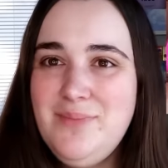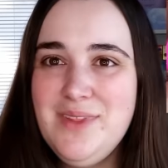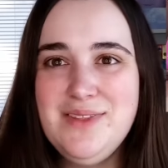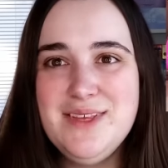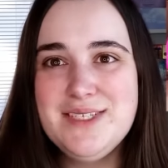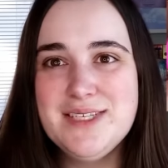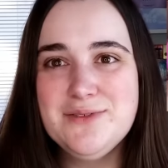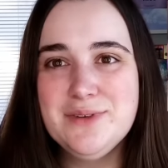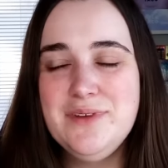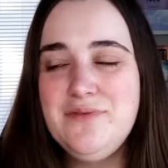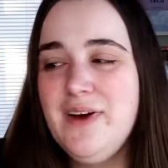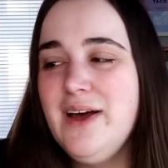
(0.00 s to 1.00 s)
this is
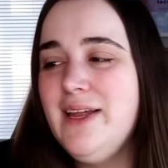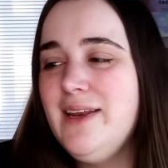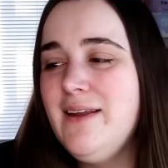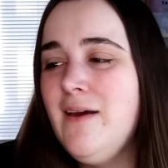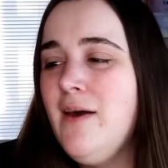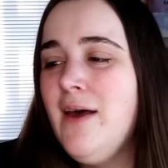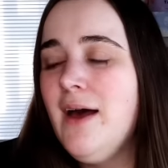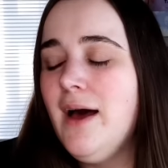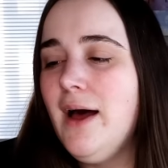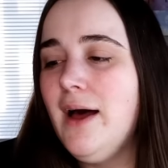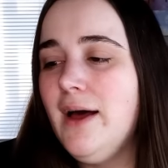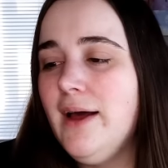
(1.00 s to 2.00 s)
really fun.
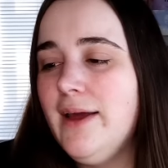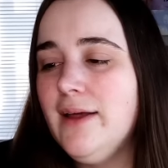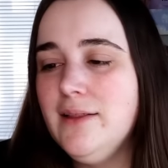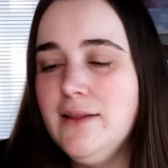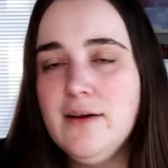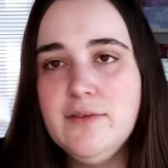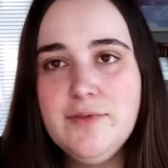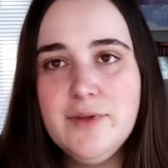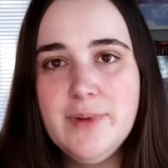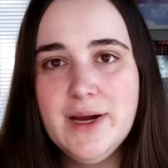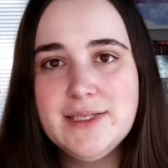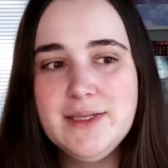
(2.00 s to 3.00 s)
I love the
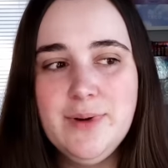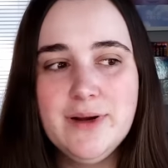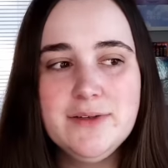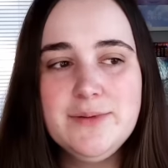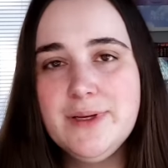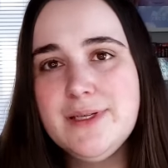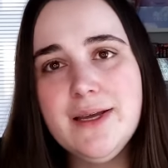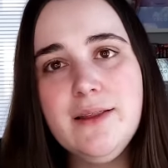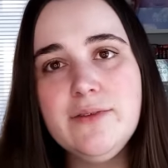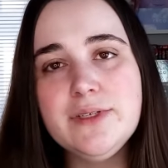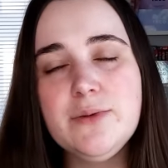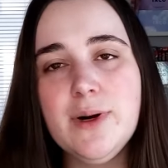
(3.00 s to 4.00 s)
Moxie bottles because I
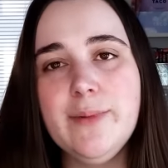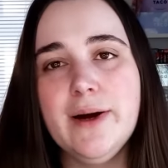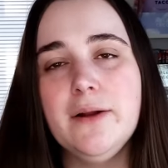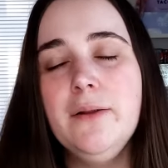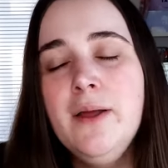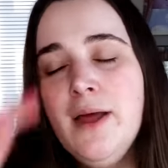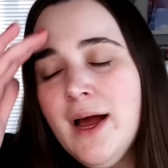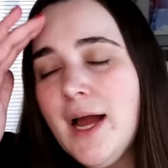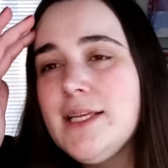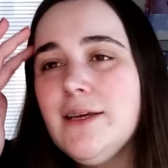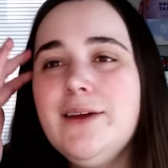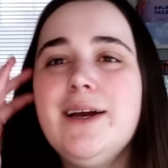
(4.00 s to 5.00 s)
love a square bottle.
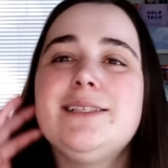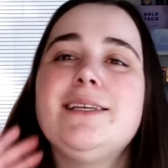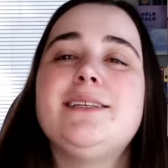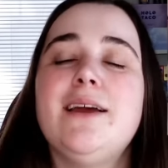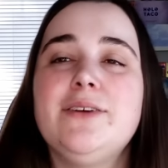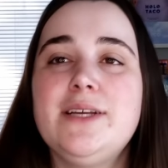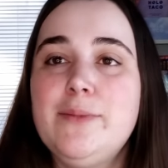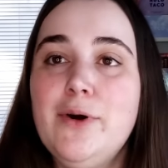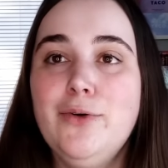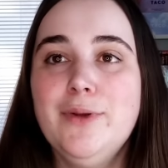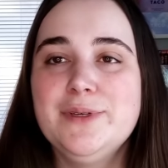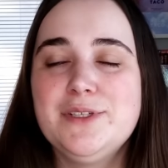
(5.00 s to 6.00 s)
I tell you guys this every time I
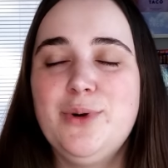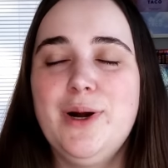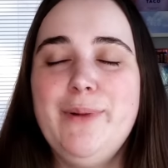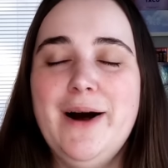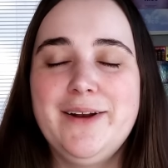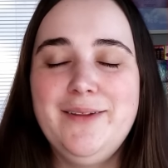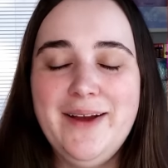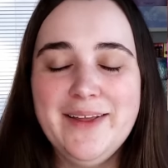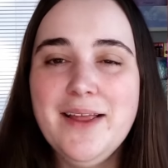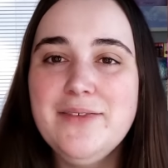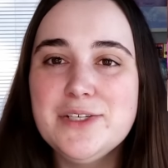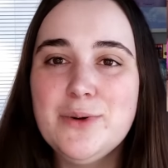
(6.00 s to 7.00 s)
hold up a square bottle. I
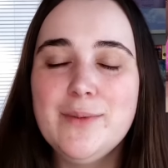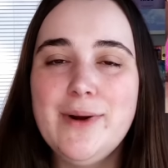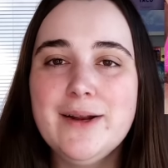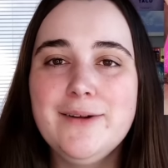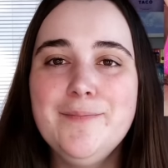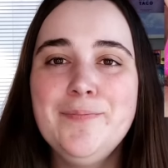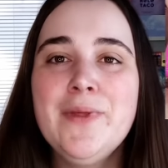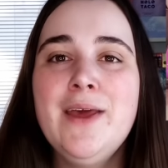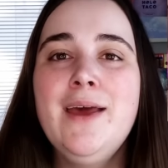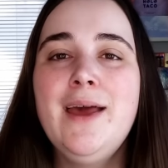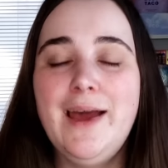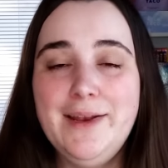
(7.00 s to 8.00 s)
love a square bottle,
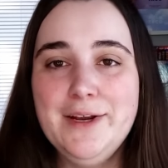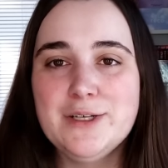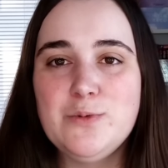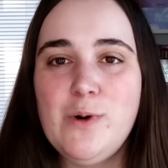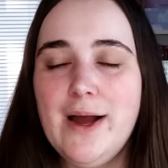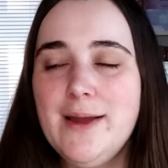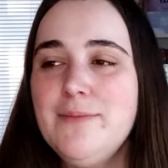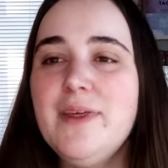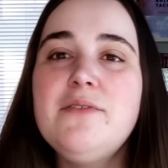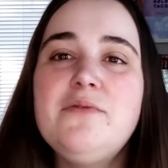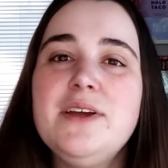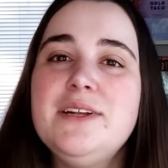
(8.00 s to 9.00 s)
and here's why.
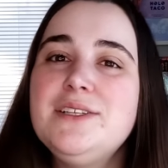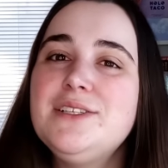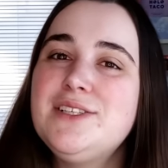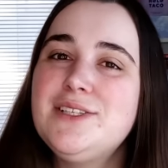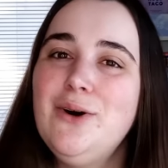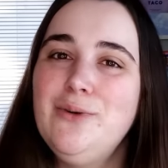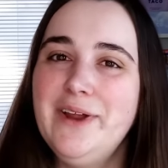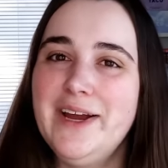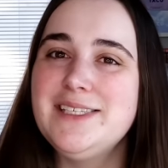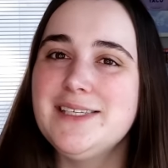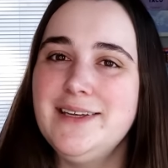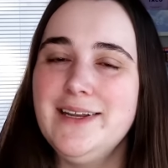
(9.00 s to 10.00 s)
They fit so
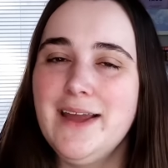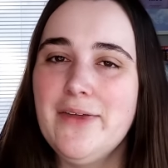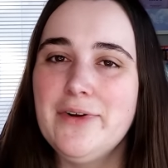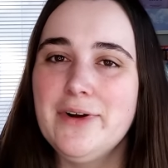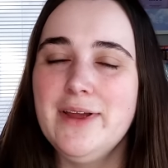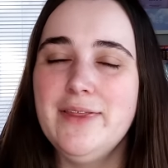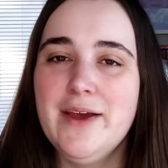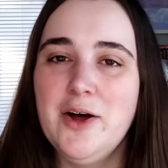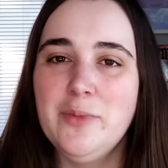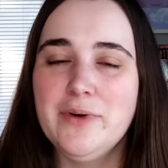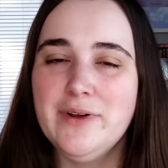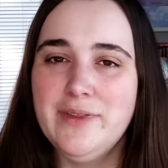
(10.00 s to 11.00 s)
nicely together in the
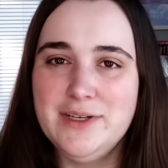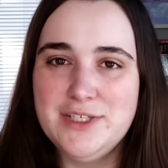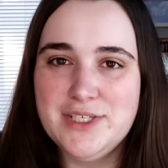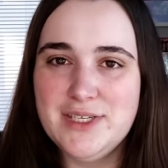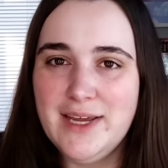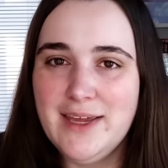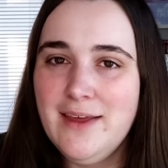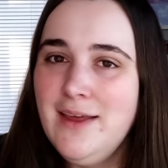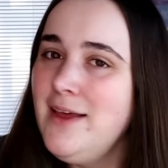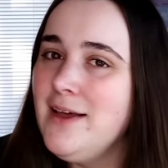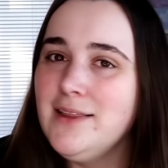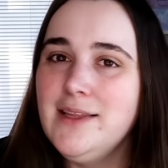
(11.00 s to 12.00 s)
Helmer. They just like
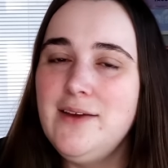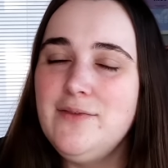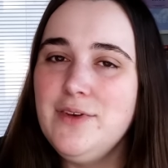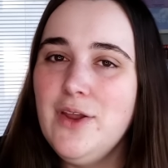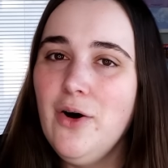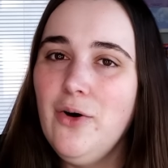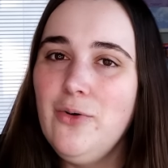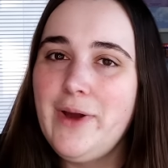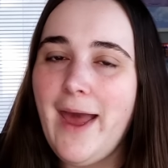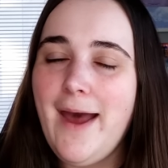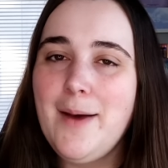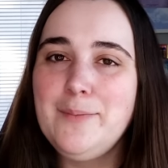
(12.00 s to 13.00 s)
leave no
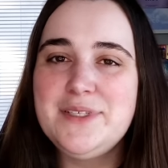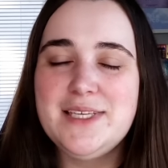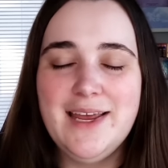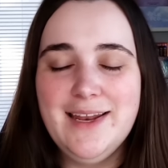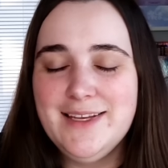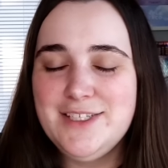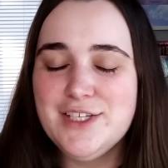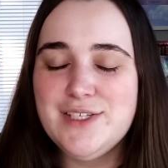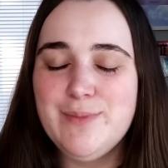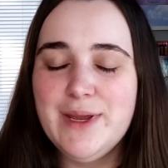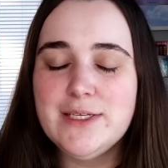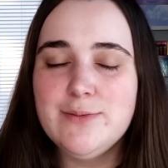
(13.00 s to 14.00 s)
gaps, and it
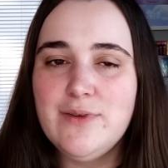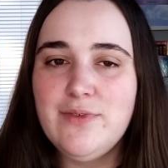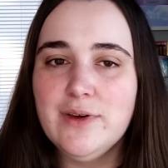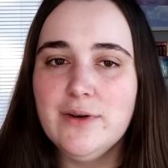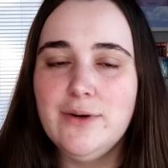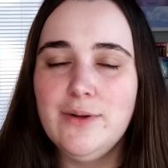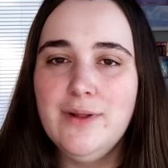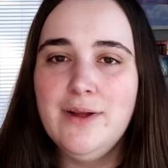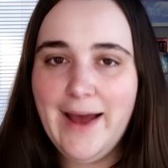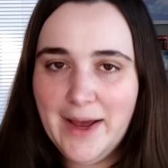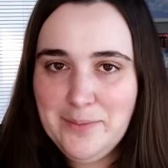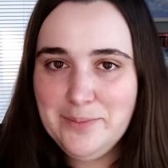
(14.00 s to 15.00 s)
just makes me feel
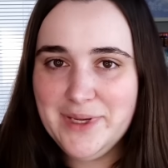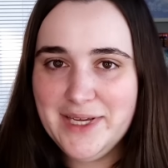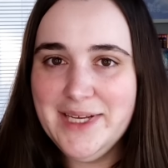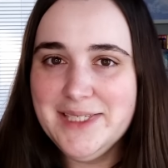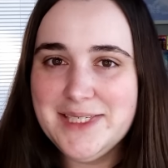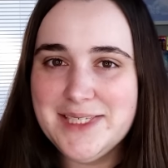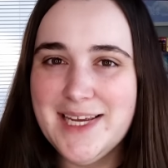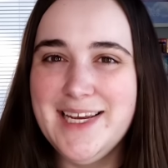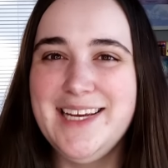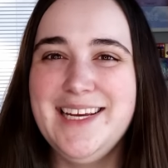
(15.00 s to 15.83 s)
at peace.